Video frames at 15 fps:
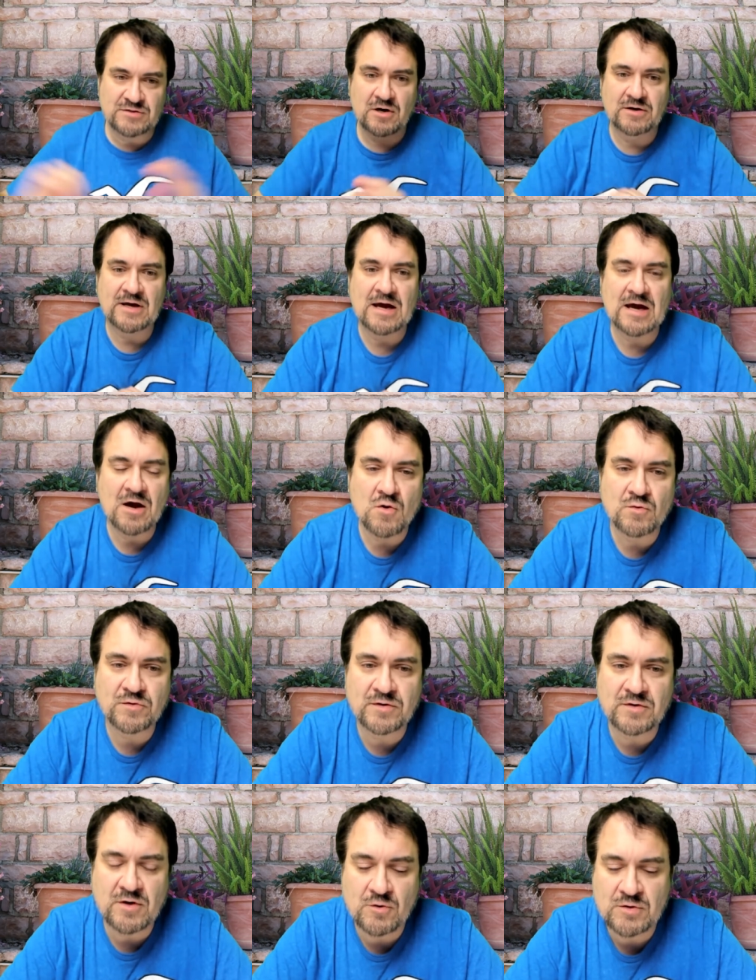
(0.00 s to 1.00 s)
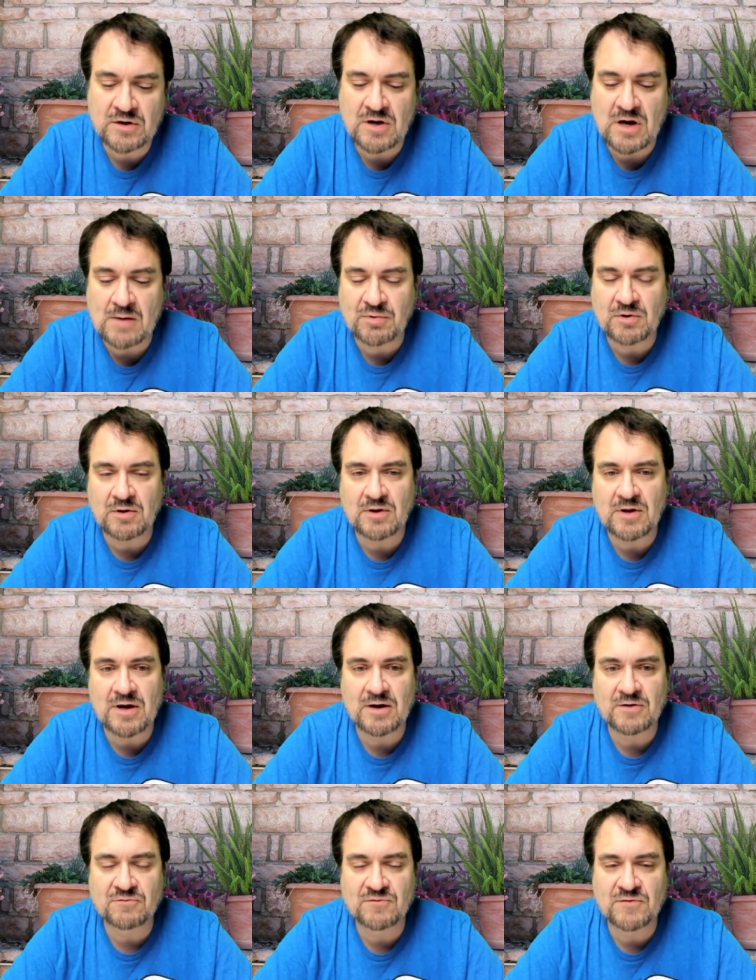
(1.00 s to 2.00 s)
I already ha- own own a couple
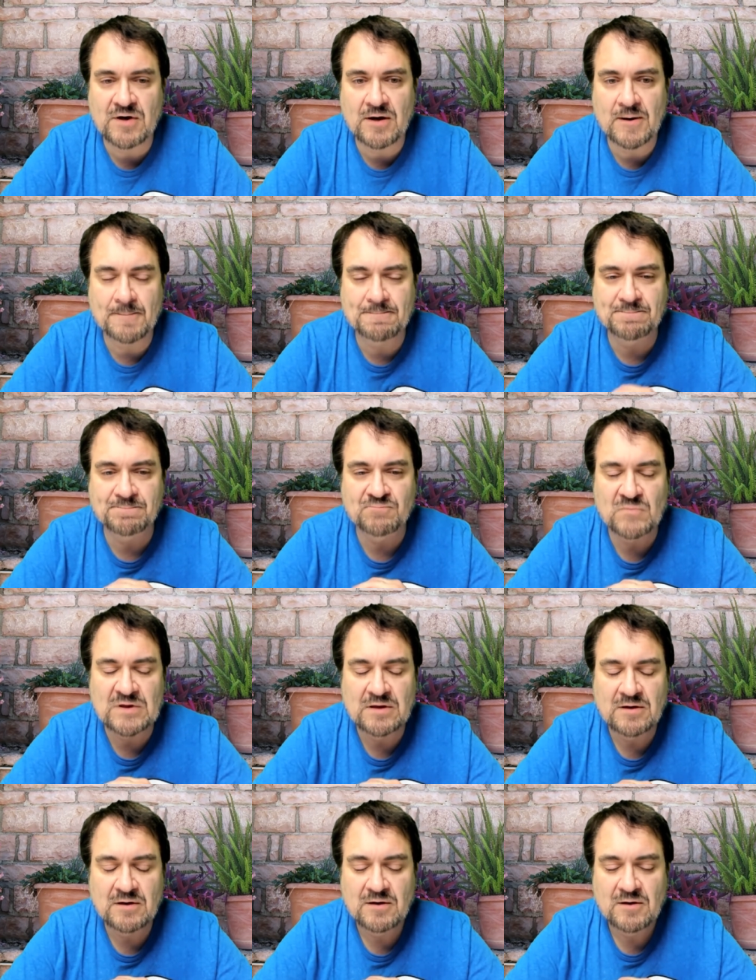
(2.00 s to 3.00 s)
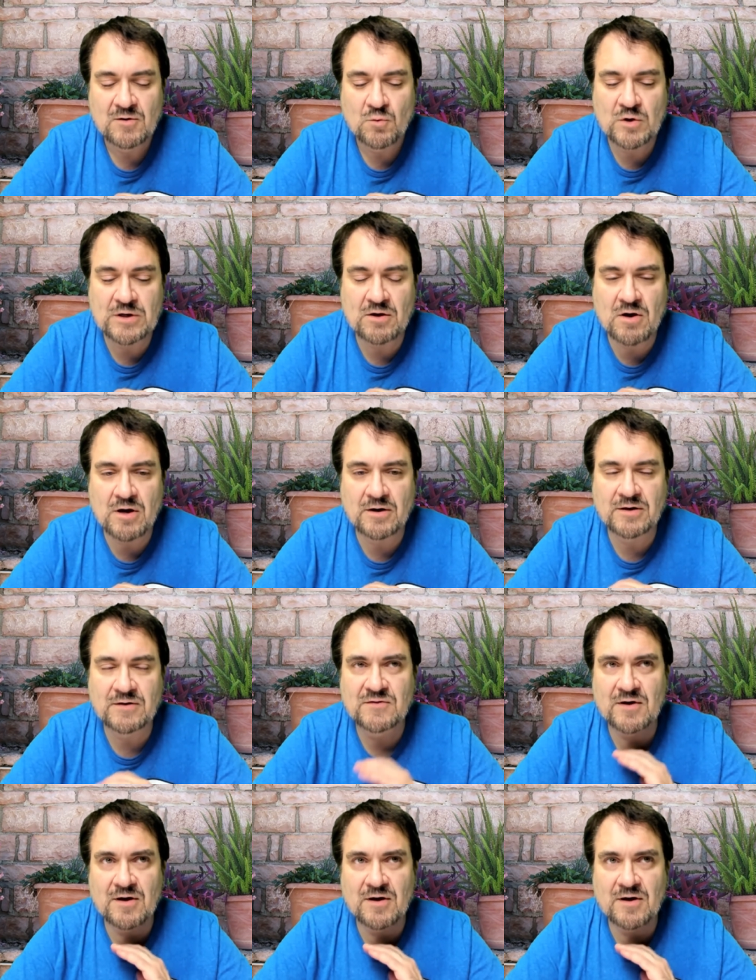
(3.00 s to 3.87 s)
of um, what do you call it?